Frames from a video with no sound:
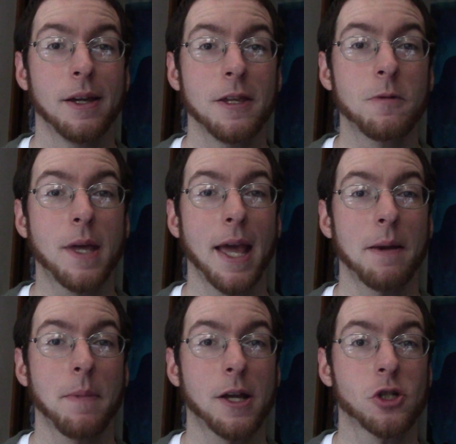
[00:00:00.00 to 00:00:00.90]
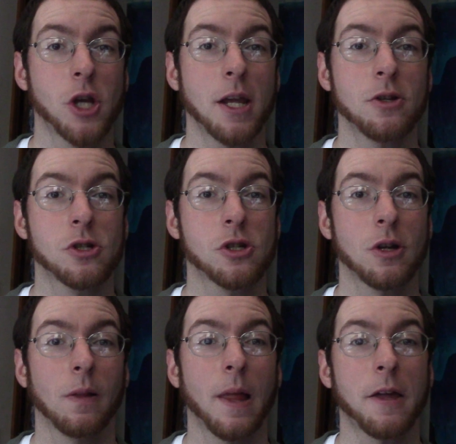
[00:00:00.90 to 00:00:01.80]
you can't make a change
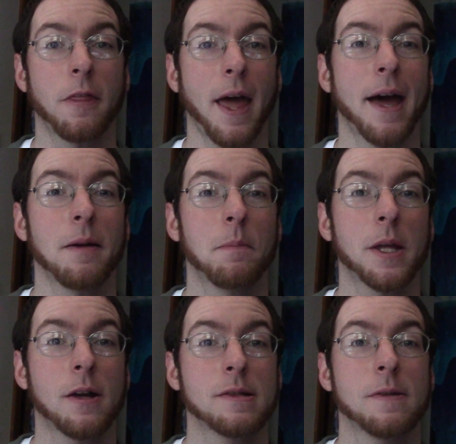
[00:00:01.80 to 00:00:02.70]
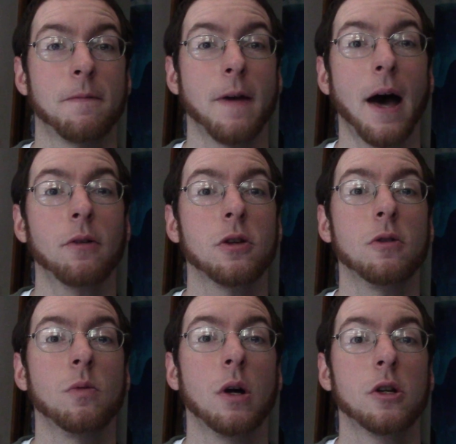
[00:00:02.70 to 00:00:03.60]
like that because the
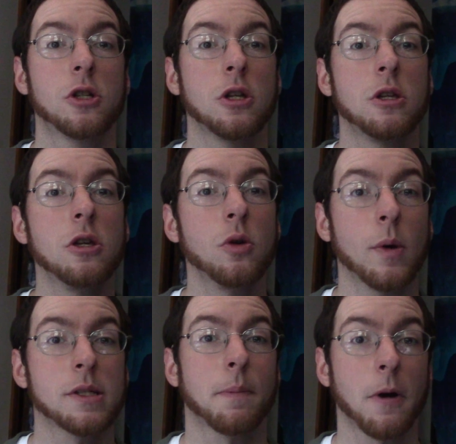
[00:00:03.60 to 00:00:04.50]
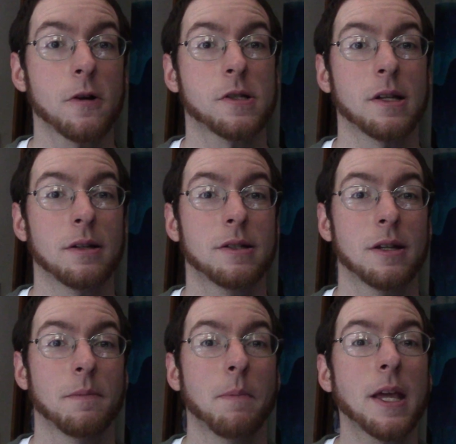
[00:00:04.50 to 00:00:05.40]
value to you as a person,
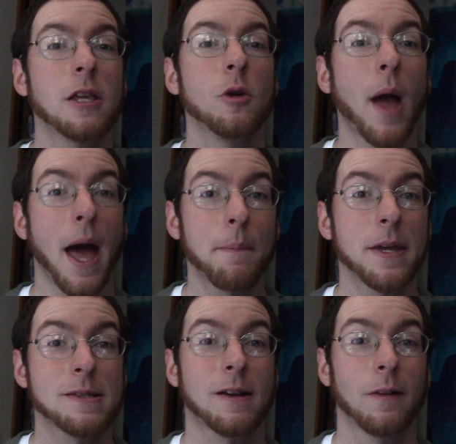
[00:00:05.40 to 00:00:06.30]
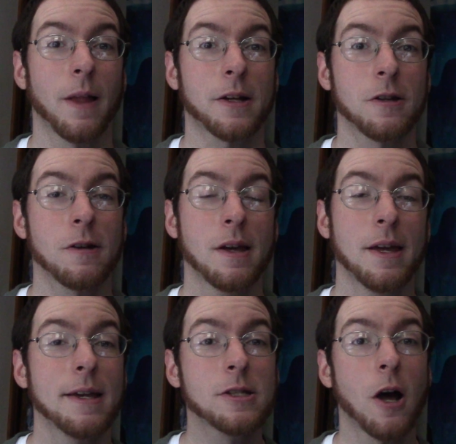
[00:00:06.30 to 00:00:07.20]
to making you happy as a collector,
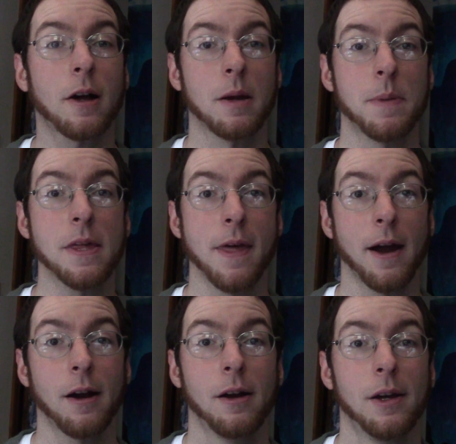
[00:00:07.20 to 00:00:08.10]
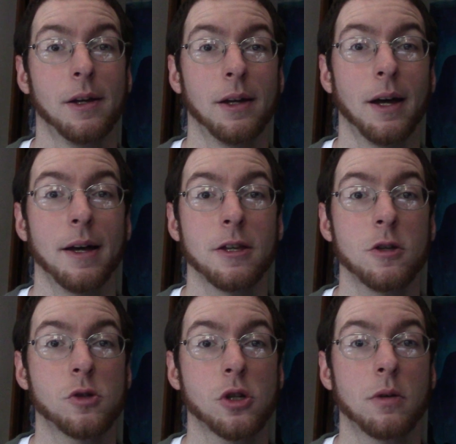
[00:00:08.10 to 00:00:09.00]
is not going to be there.
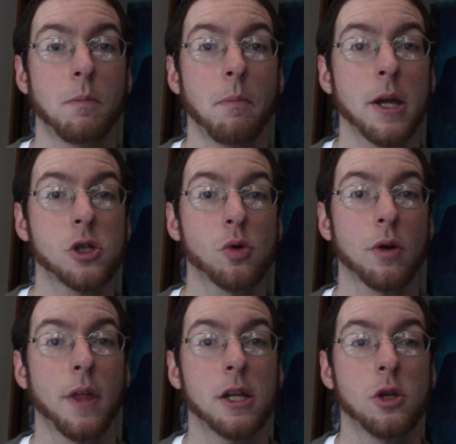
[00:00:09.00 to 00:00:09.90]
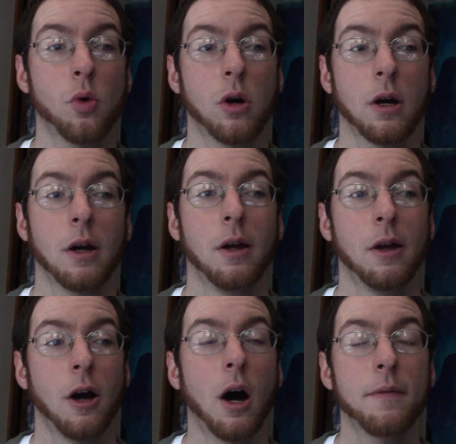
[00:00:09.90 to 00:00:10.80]
You should make sure that you're
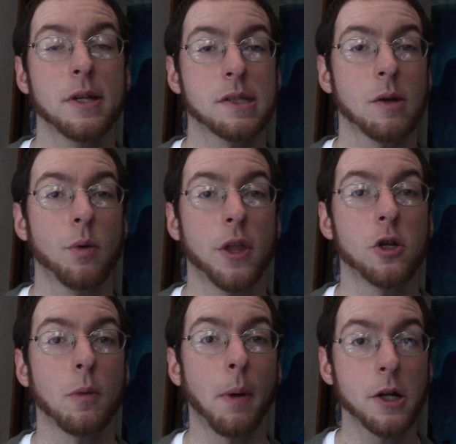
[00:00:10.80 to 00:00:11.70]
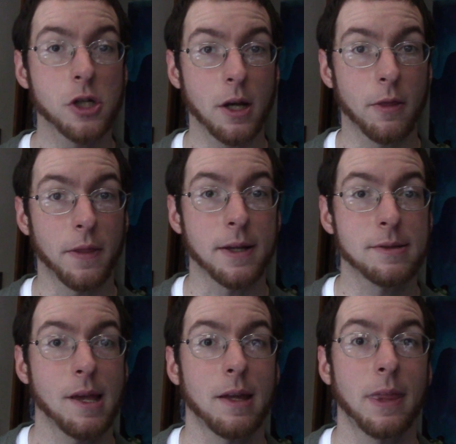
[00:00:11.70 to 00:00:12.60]
obviously within your budget and
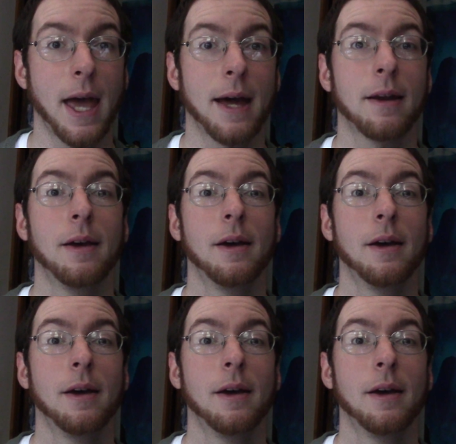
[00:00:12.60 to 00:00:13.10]
things like that,